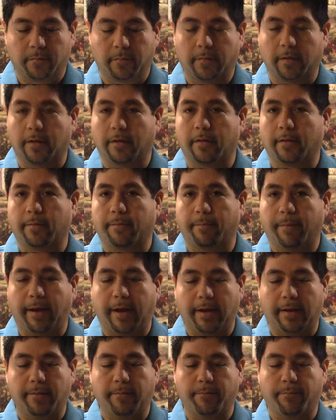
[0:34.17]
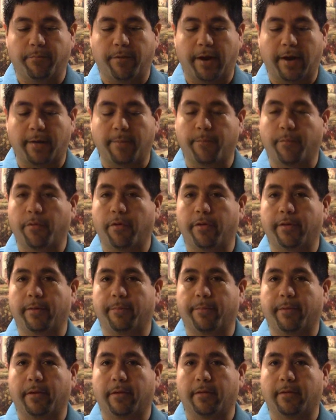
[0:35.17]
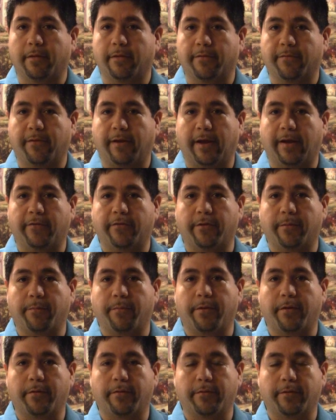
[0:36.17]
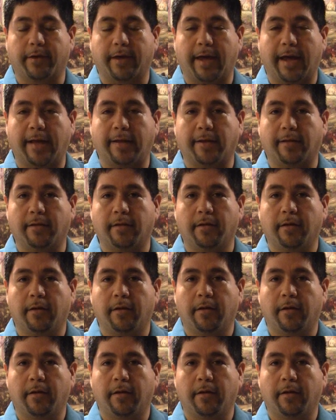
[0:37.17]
the main bragging point about this flash compared to the Canon